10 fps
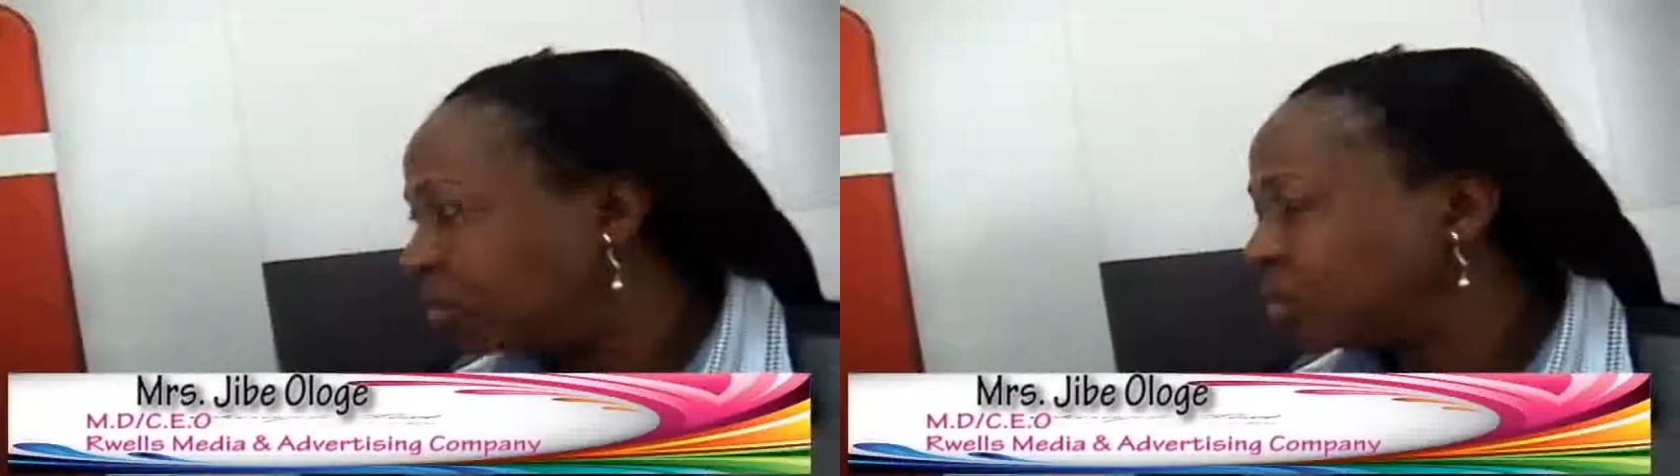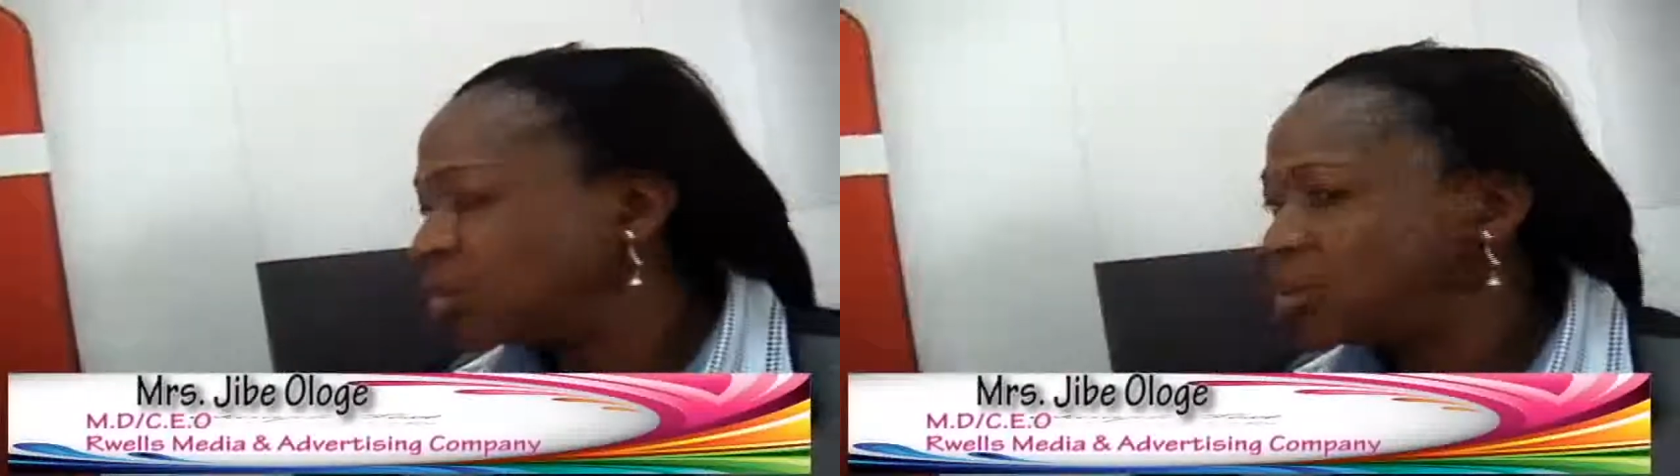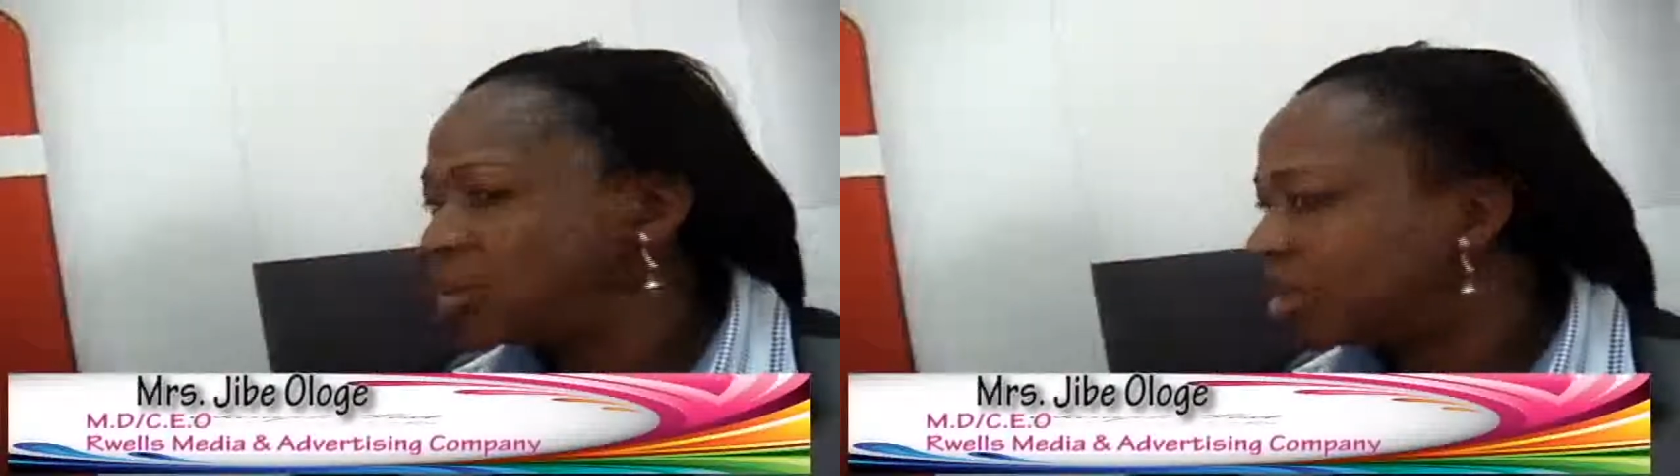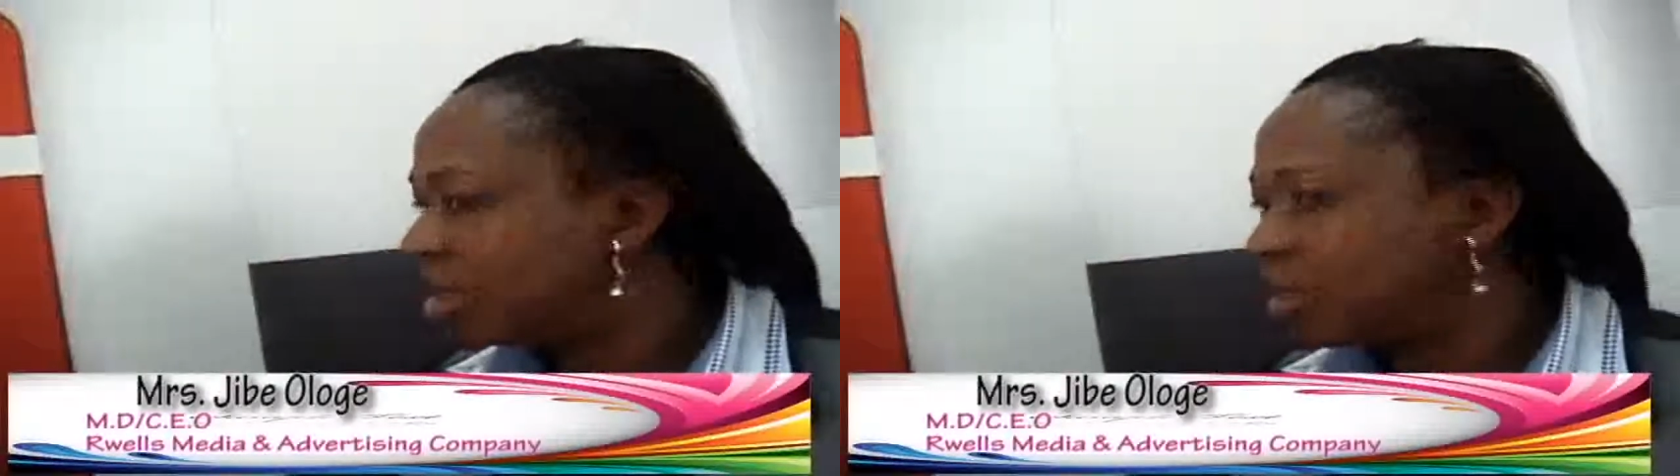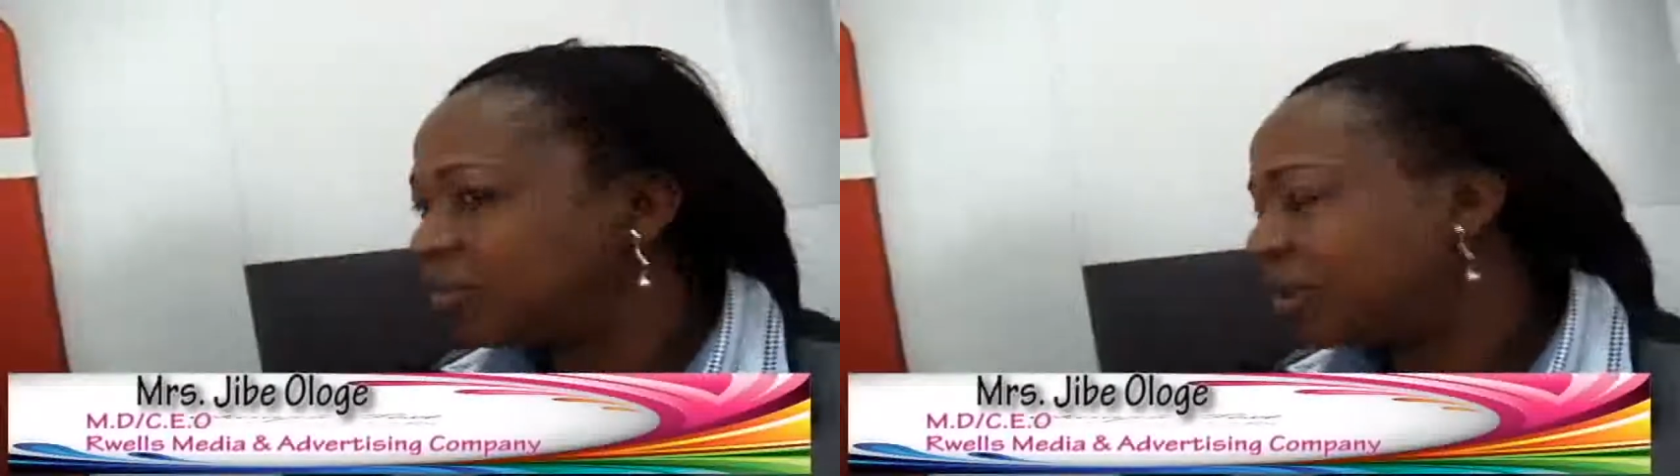So it,
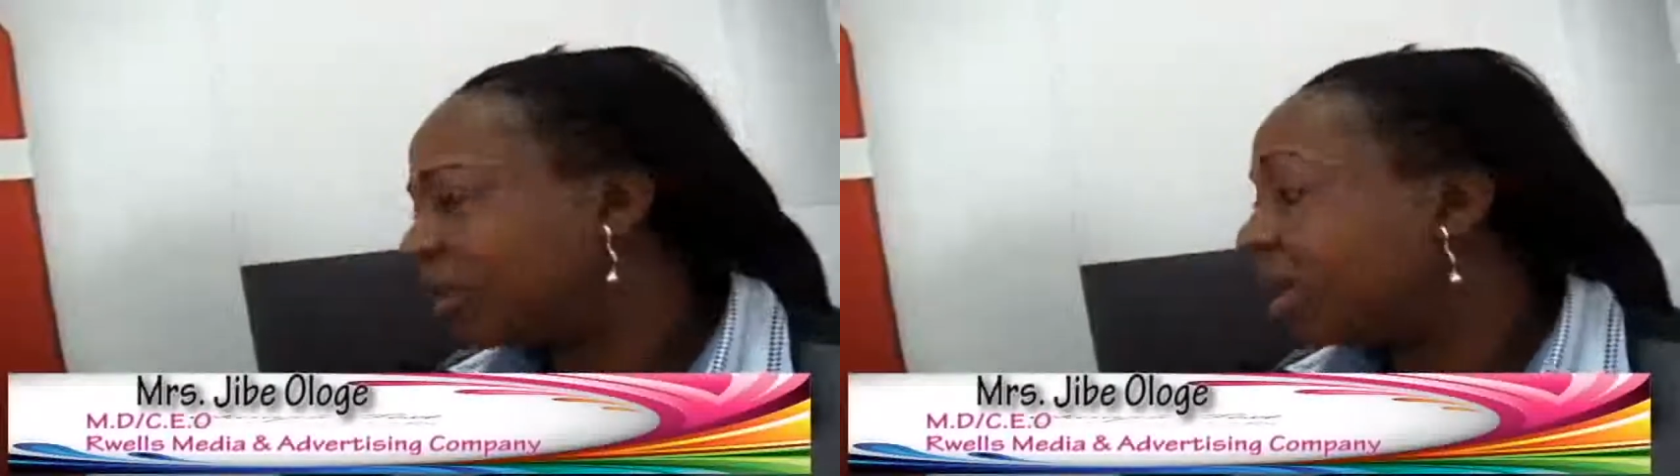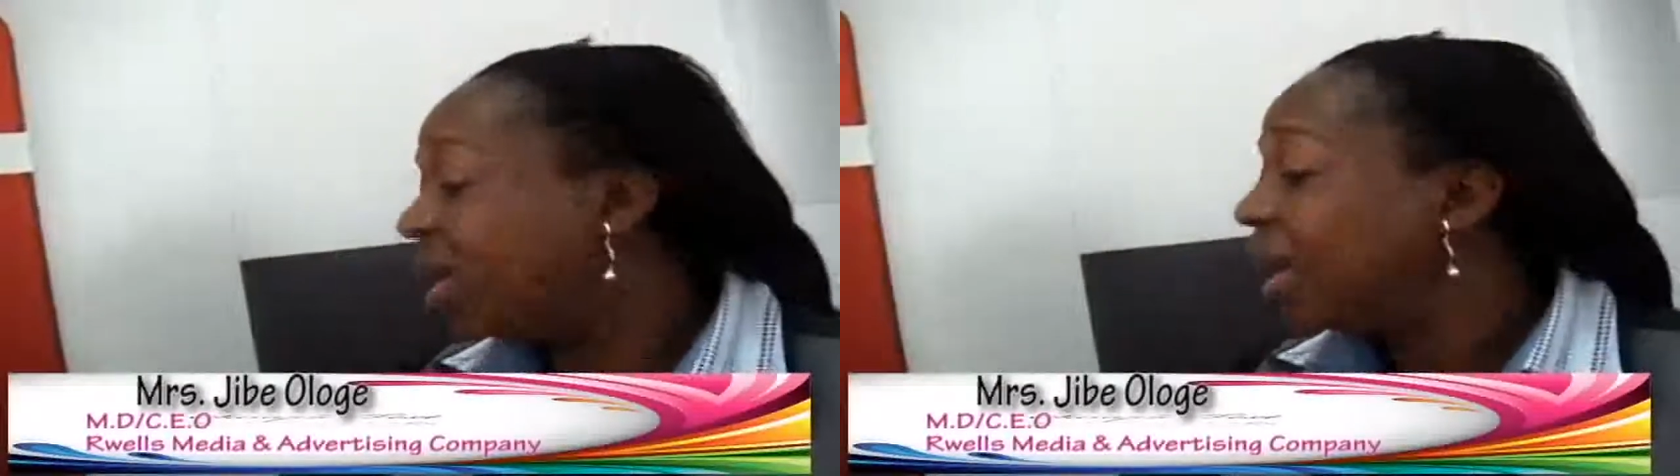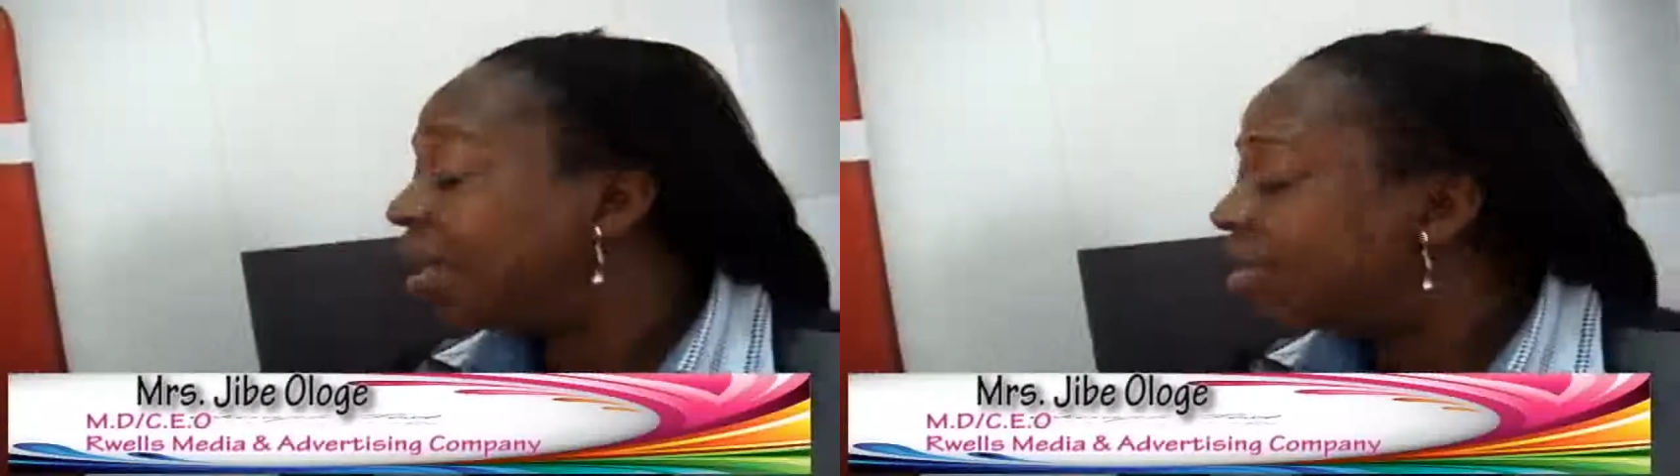it's a fantastic, and